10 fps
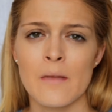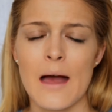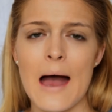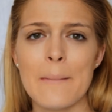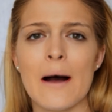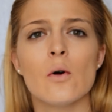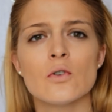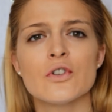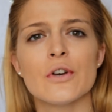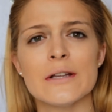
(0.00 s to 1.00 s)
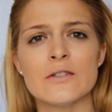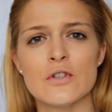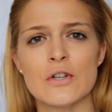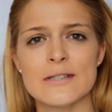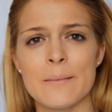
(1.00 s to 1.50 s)
I'll also
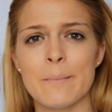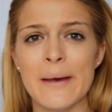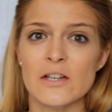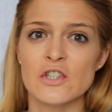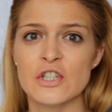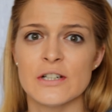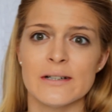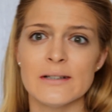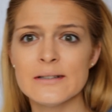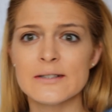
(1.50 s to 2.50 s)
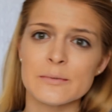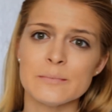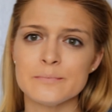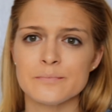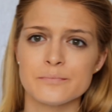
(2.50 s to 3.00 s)
insert some pictures
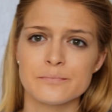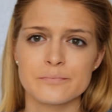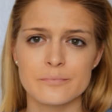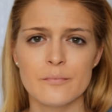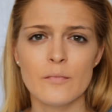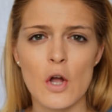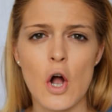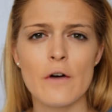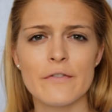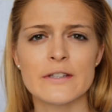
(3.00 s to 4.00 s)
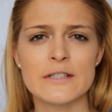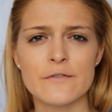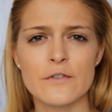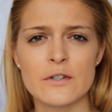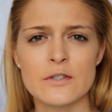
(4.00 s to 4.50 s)
of the
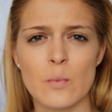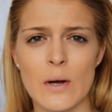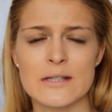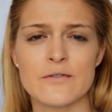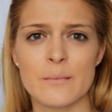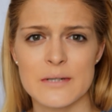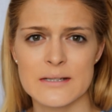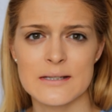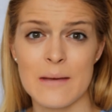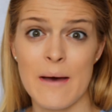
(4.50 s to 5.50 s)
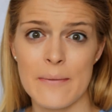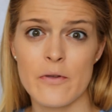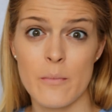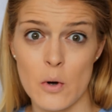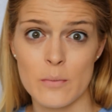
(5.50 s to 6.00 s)
different ones from Dischem at
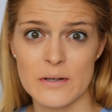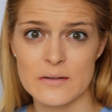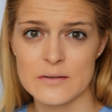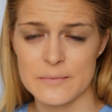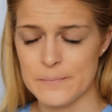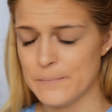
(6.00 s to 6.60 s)
the moment.